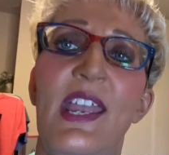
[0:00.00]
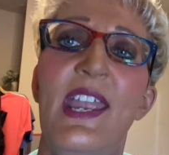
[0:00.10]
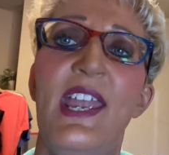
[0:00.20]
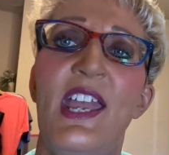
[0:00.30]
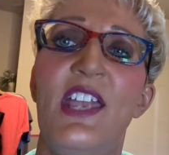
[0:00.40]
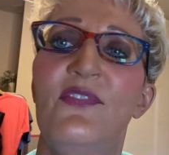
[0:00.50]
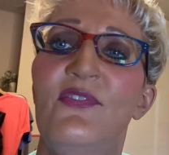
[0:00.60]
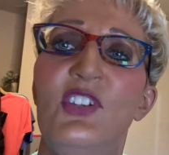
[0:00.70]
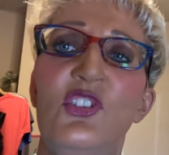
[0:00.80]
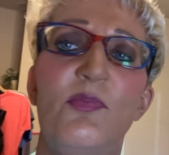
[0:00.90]
And
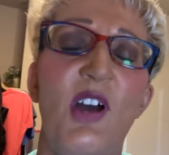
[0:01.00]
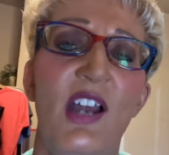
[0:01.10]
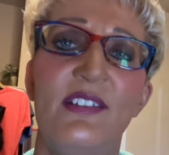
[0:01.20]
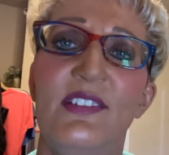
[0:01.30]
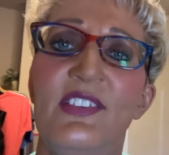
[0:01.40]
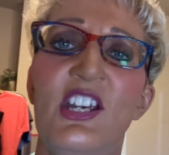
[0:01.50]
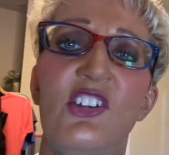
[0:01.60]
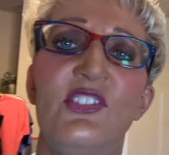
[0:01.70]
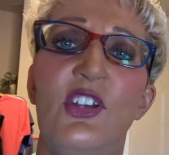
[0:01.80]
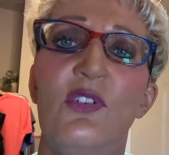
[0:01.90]
fuse boxes, they're
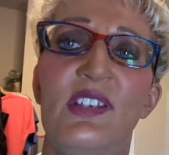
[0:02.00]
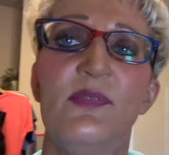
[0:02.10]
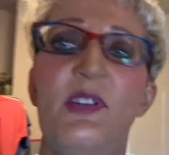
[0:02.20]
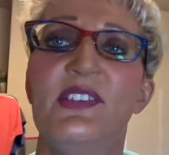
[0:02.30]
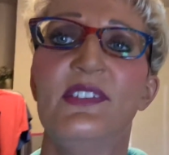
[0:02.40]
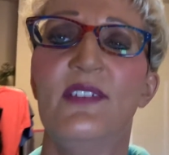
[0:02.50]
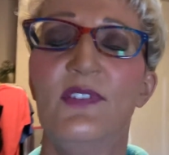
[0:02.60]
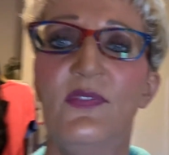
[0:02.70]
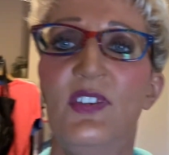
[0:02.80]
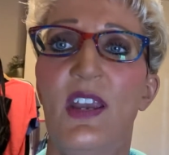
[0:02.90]
so
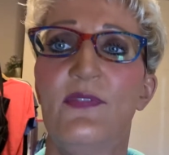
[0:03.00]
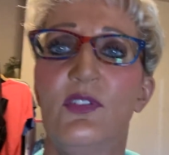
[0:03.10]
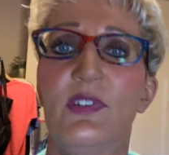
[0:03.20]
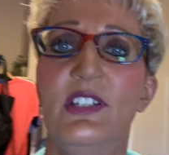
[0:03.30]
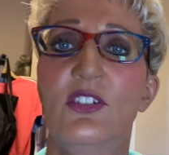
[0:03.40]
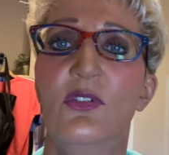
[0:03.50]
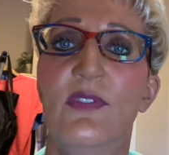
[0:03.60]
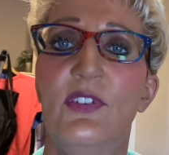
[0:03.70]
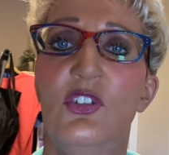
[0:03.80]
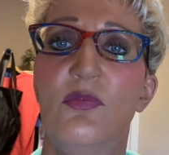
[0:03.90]
expensive if you have to redo a
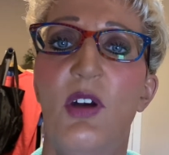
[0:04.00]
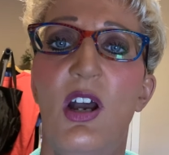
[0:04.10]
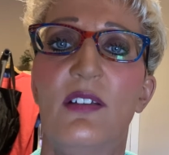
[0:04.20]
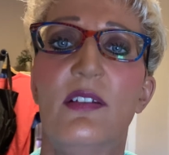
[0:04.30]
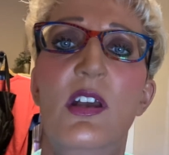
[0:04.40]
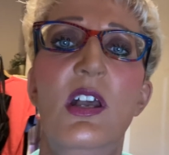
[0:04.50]
fuse box.